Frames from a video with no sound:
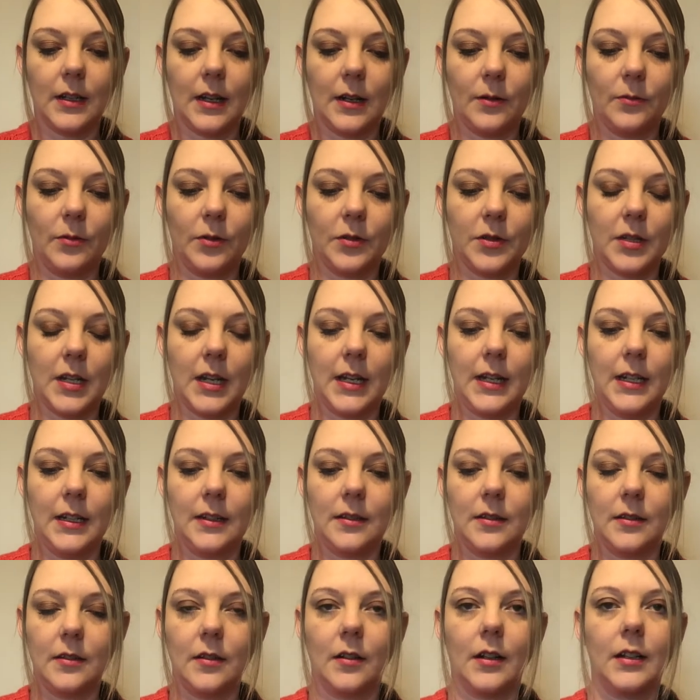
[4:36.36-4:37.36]
That was
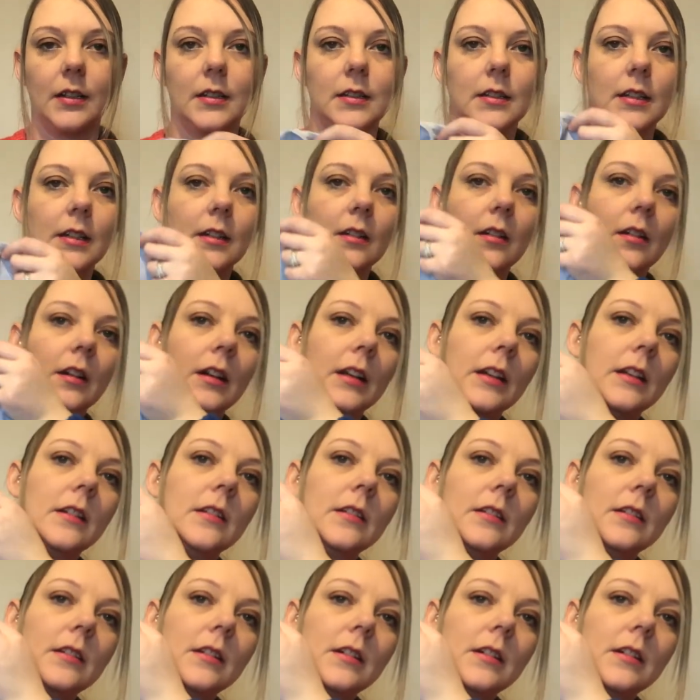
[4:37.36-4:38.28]
£8.99.